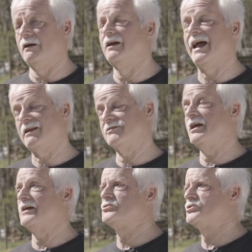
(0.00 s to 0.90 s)

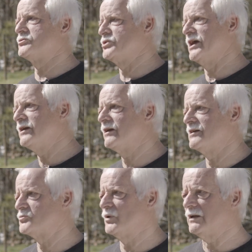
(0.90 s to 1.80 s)
anti-angiogenic
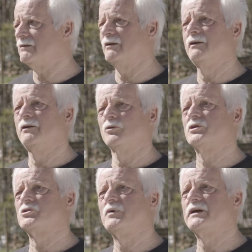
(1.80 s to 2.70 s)
as well,
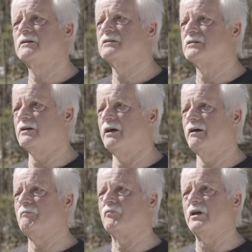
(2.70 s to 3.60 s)
which means
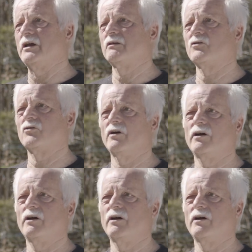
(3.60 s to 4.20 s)
it